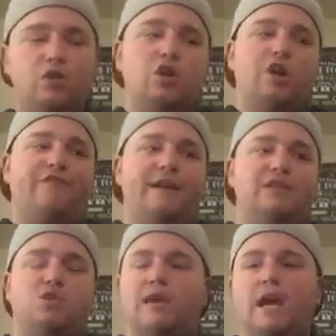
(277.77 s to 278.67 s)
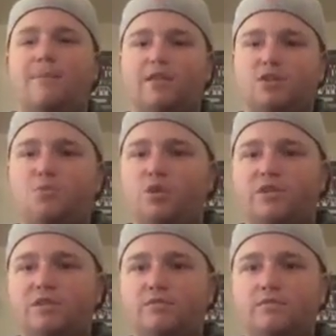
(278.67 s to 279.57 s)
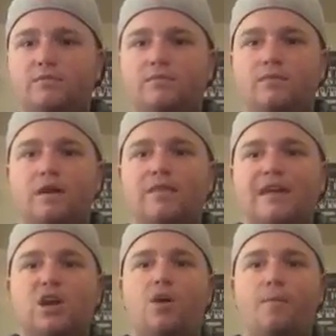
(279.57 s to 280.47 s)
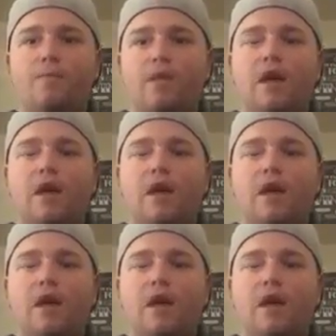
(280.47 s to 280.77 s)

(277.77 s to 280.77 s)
New York fans don't care about their sports. They don't.